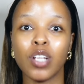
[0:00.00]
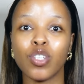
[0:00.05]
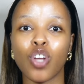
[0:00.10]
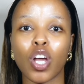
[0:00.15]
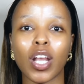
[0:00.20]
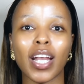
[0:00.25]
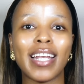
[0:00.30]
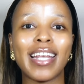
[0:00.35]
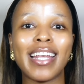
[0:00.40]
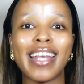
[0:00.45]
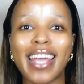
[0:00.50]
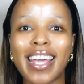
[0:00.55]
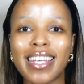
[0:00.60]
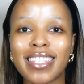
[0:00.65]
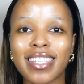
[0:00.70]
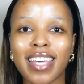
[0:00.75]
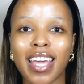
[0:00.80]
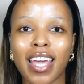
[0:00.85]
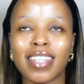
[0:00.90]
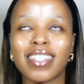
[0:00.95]
not
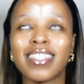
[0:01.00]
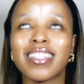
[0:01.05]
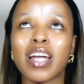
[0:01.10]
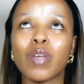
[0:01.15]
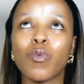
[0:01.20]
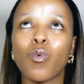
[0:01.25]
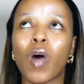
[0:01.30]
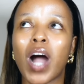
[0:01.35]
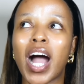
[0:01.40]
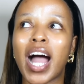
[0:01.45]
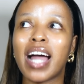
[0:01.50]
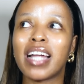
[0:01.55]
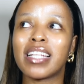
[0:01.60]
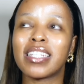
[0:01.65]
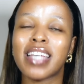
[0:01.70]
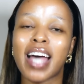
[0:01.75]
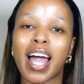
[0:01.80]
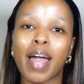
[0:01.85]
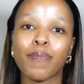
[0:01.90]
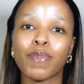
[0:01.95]
unless it's that
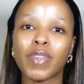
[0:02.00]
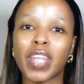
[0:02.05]
one-time